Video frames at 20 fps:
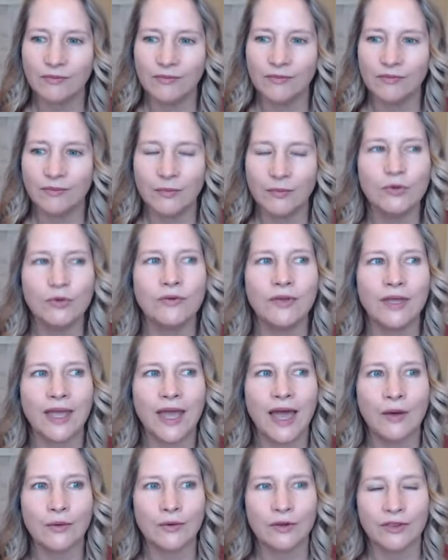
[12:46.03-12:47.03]

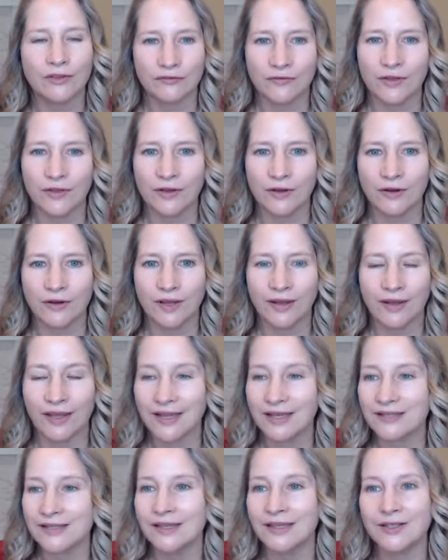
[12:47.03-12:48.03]
moving out of the fear. And
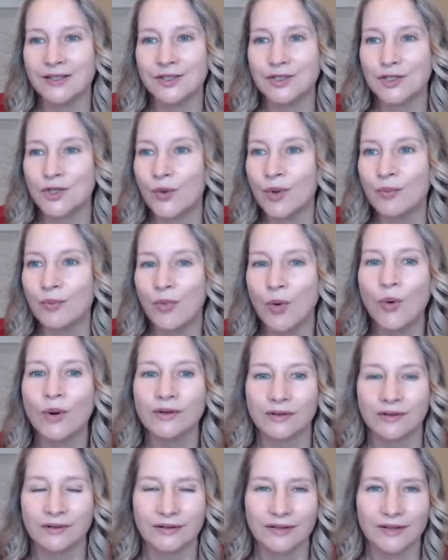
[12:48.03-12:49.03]
like I said, that's so
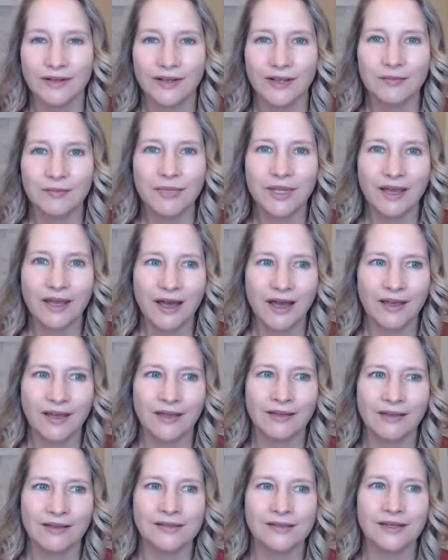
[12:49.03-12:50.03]
important,
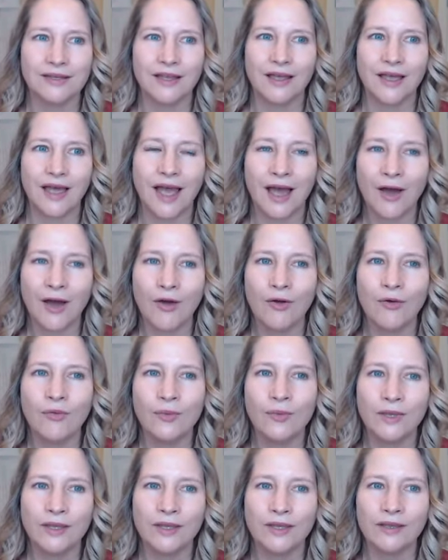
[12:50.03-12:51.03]
because how
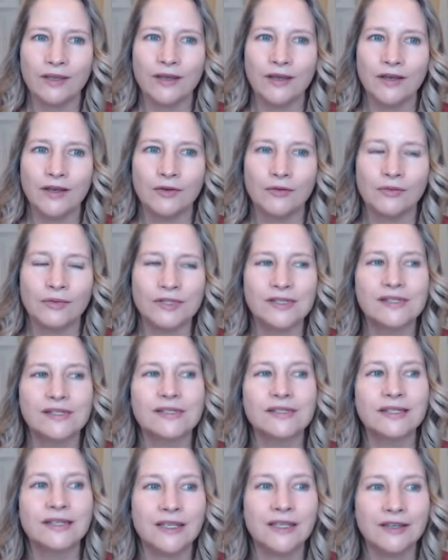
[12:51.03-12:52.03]
we
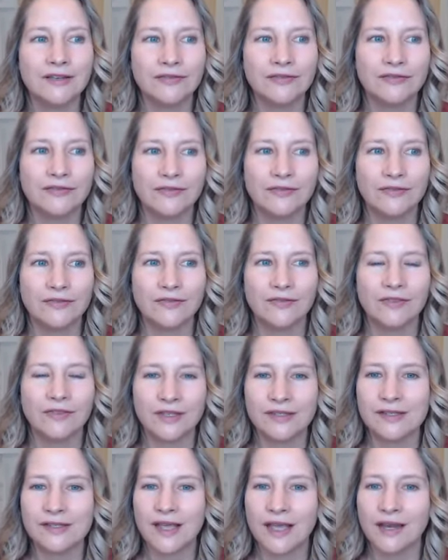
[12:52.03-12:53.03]
receive
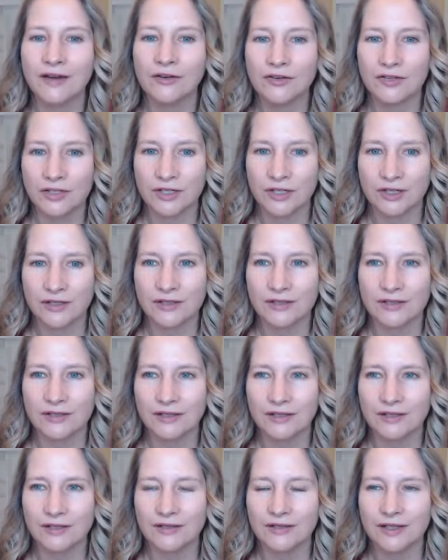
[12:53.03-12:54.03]
these
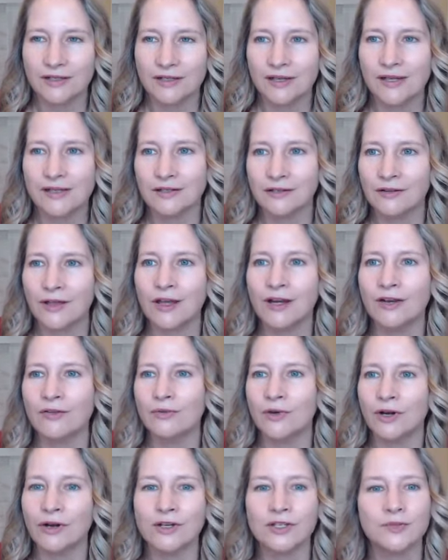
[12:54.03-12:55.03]
energies dictates a lot of
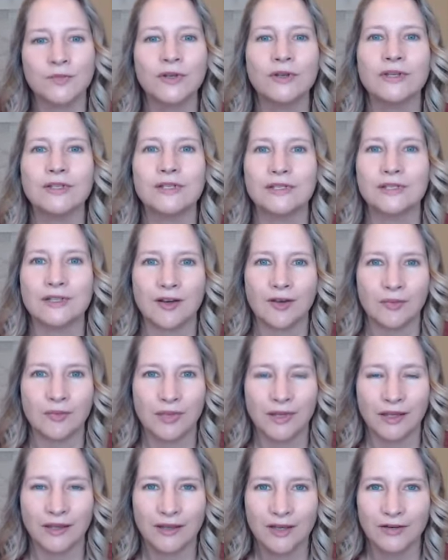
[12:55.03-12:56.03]
what our experience is going to
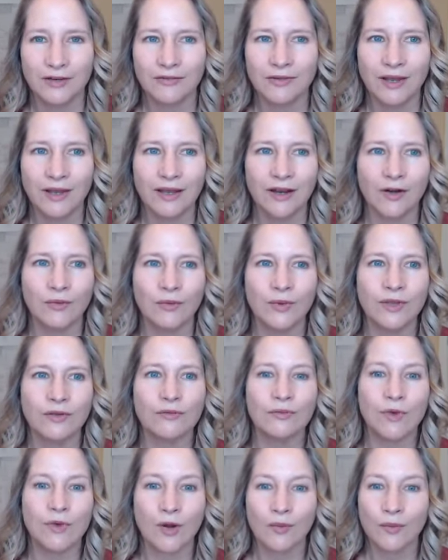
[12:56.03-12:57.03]
be, right? Are
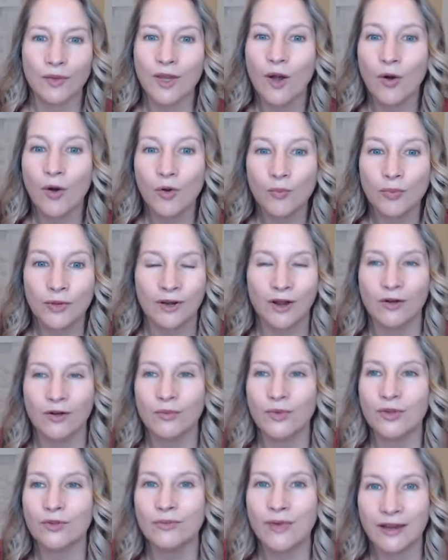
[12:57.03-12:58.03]
we open?
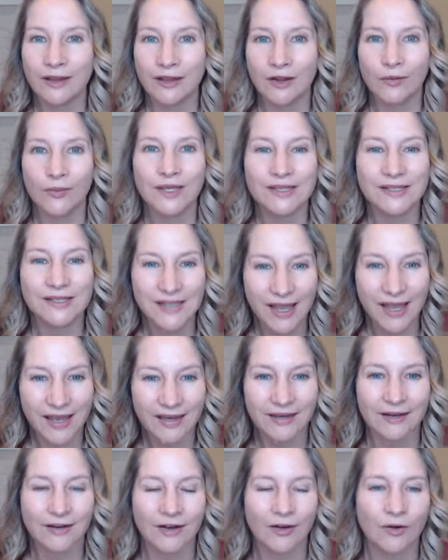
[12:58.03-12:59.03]
Are we ready? Are we
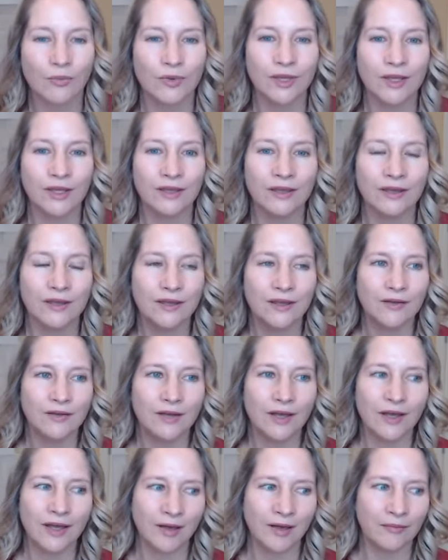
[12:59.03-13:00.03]
excited? Are we
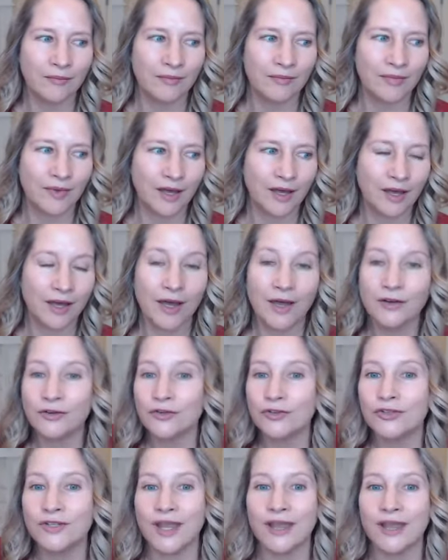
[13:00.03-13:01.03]

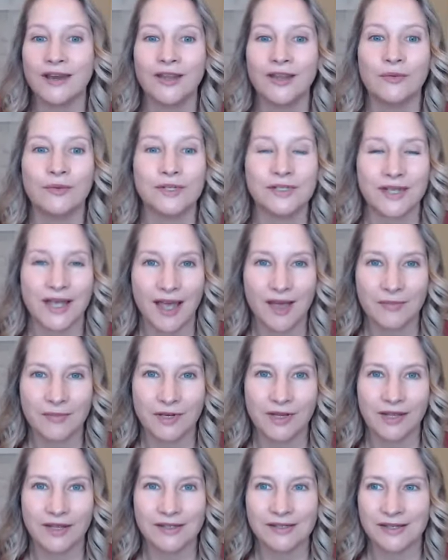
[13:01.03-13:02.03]
understanding what's
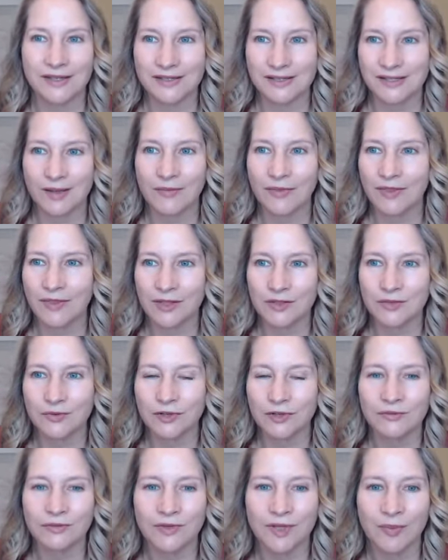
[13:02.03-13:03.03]
happening is something that's
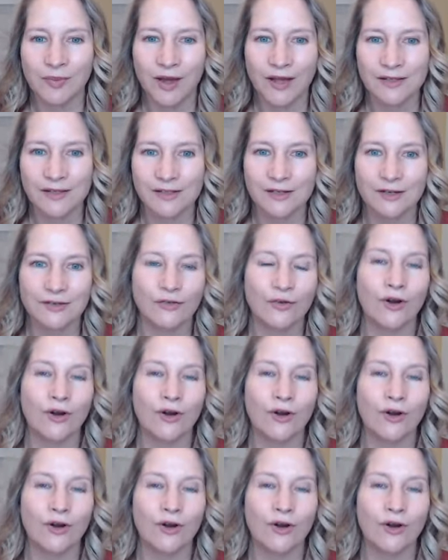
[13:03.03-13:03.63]
really, really positive, or